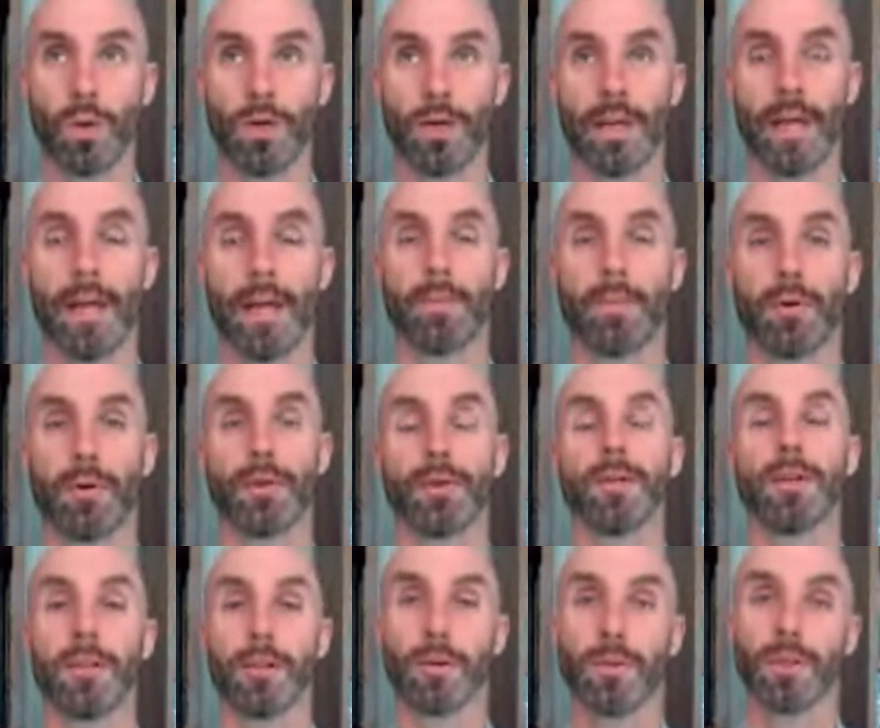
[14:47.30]
would enable
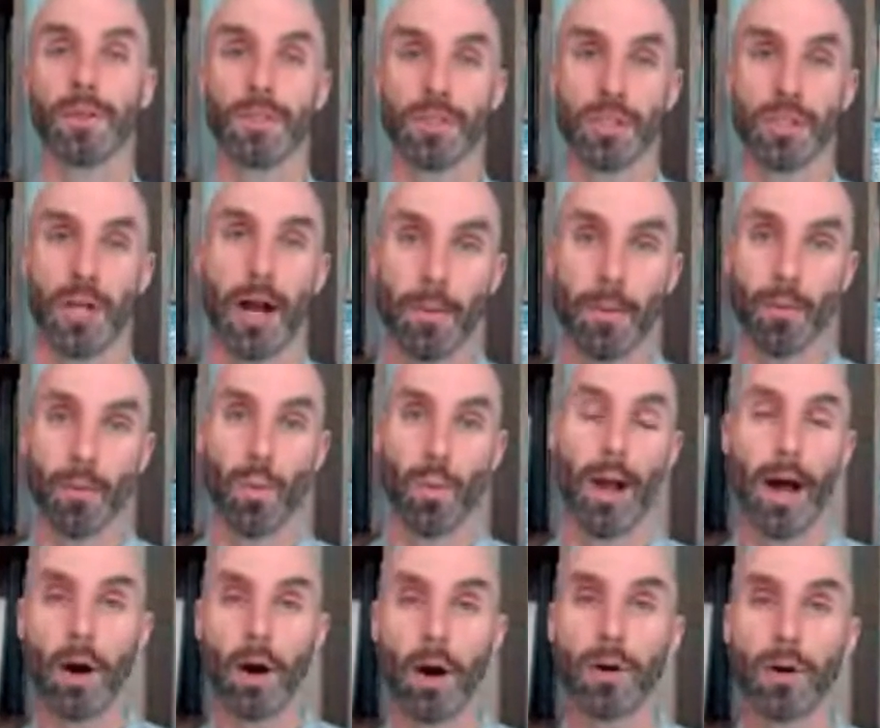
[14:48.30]
you to do this job
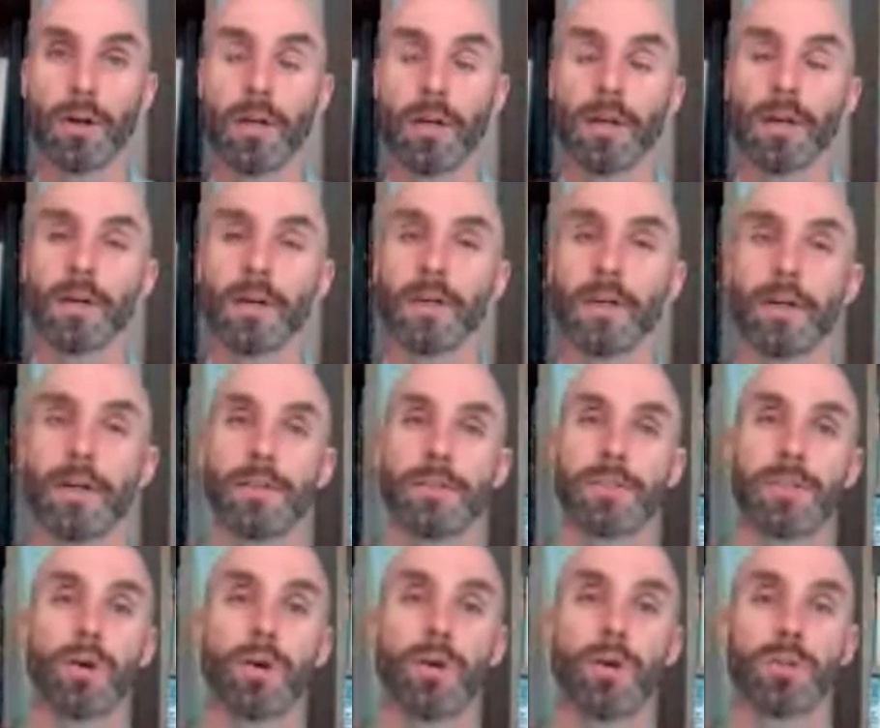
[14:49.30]
well.
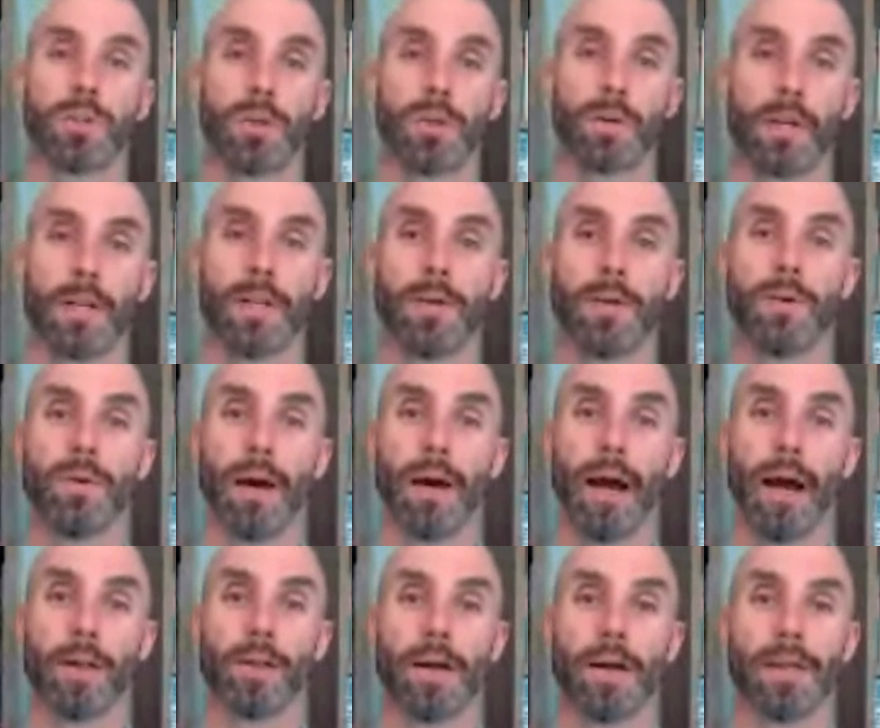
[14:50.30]
So, so can you
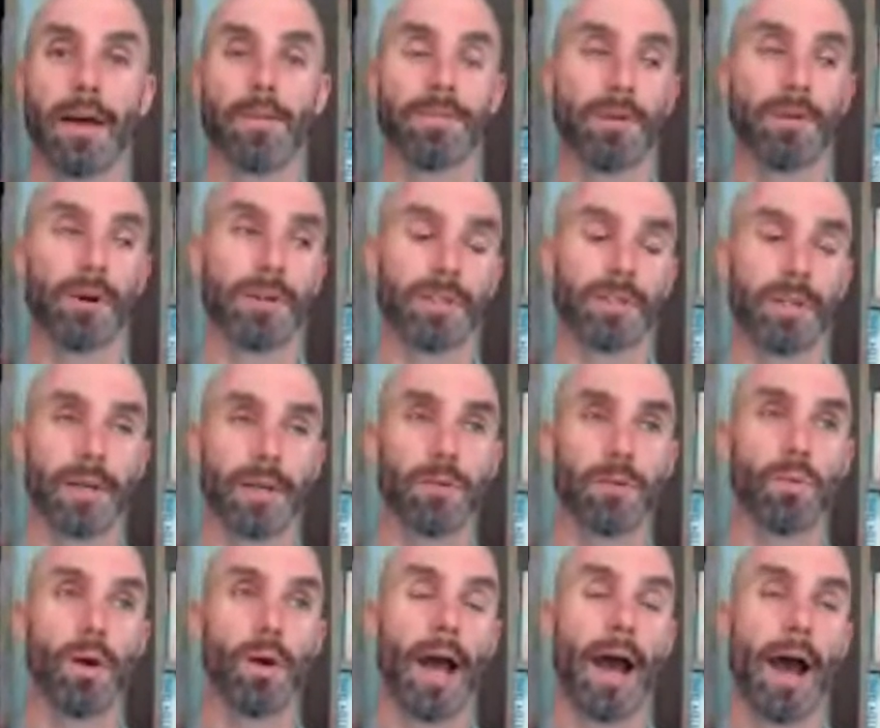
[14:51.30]
outline that for us? Like,
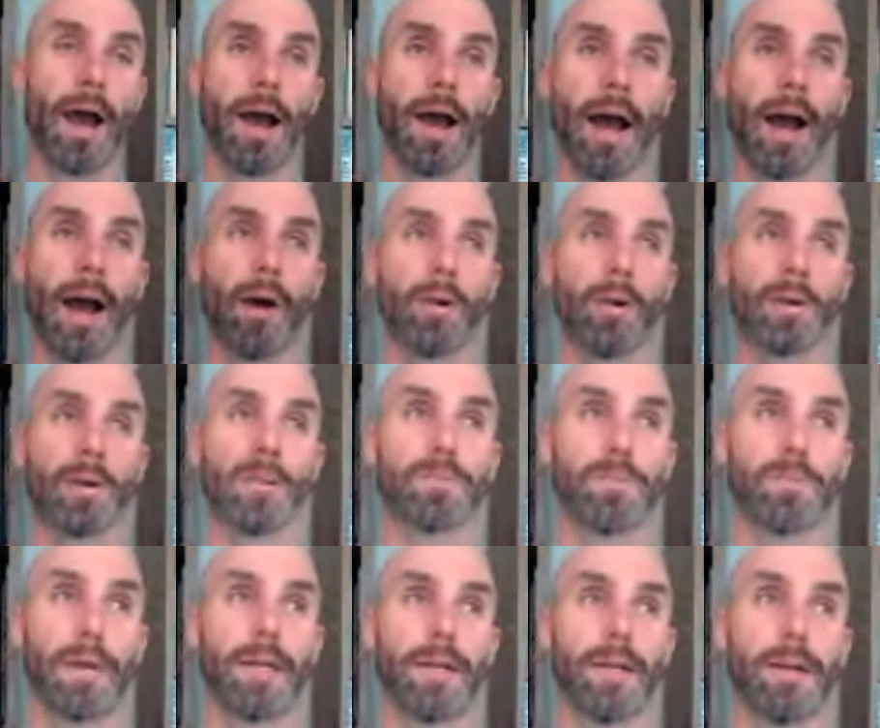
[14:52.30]
how, how is
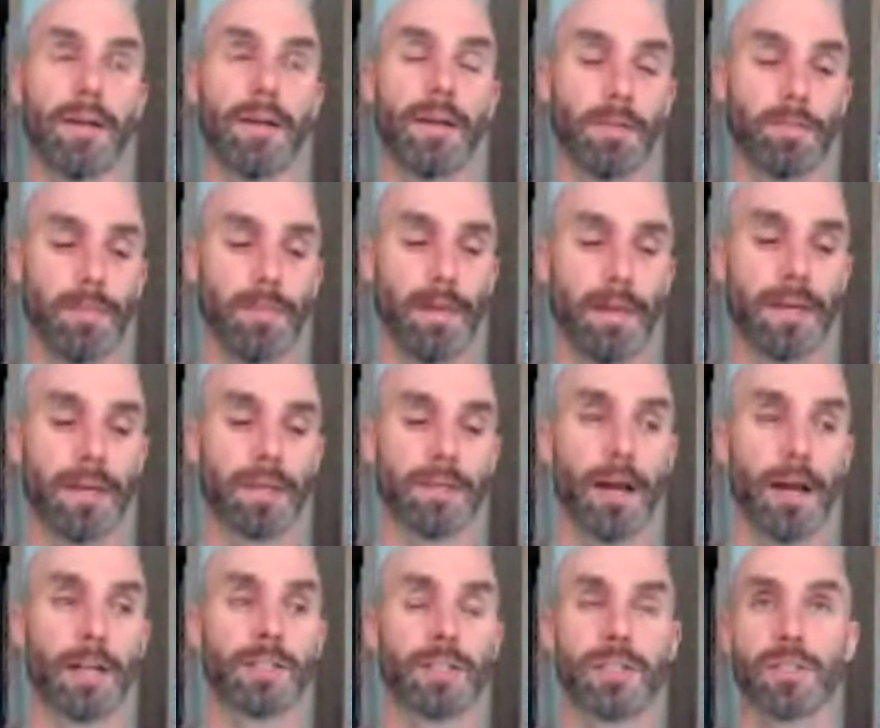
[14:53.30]
being,
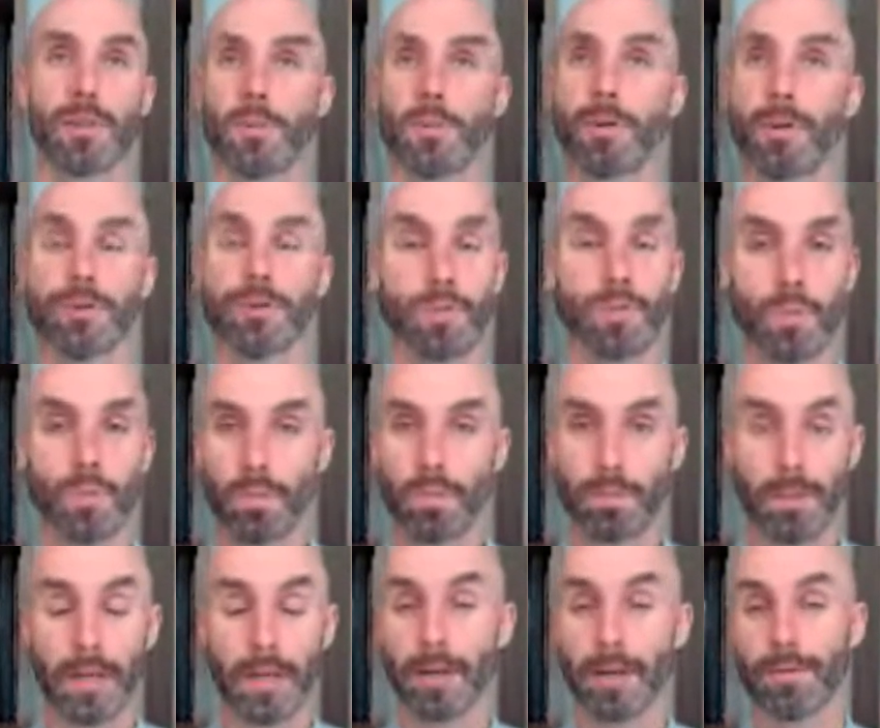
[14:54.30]
being not just someone who's
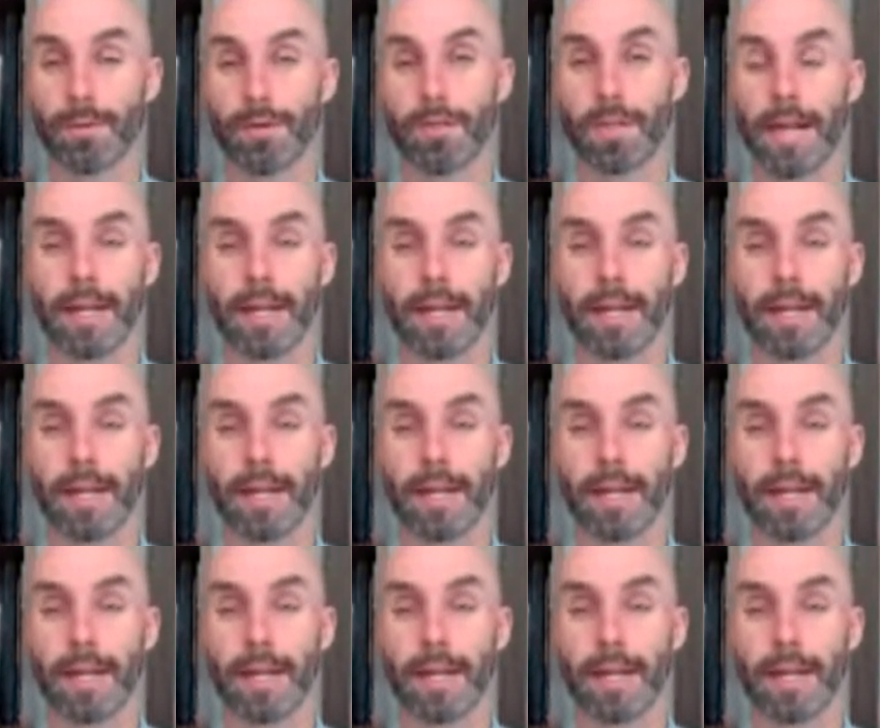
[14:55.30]
been here for